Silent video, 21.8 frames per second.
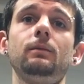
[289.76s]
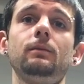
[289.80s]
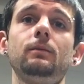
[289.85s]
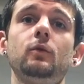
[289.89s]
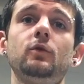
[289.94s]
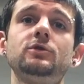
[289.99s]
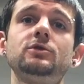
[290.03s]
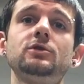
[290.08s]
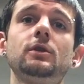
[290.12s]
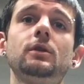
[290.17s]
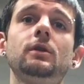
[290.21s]

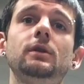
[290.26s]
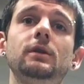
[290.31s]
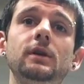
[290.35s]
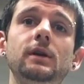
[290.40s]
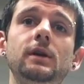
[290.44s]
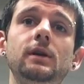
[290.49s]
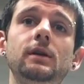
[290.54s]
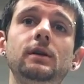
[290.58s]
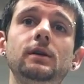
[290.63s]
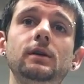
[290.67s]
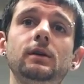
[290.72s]
What you're going to
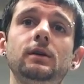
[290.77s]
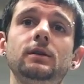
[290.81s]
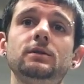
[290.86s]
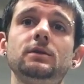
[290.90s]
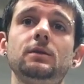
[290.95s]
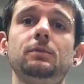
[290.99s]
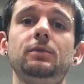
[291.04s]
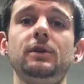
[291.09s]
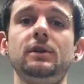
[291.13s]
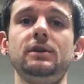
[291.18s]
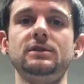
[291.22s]
need is
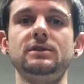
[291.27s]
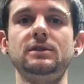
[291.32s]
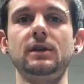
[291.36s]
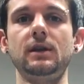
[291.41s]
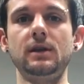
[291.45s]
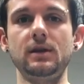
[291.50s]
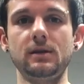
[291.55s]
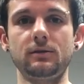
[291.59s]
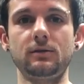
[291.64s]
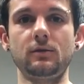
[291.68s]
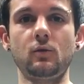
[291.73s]
a place to
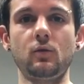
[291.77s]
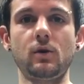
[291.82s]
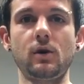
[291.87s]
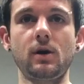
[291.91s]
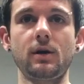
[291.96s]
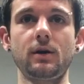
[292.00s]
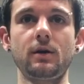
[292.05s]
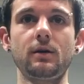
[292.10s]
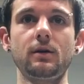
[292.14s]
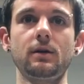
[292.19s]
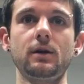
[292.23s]
get the
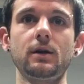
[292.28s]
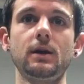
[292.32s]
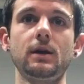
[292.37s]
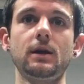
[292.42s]
wire.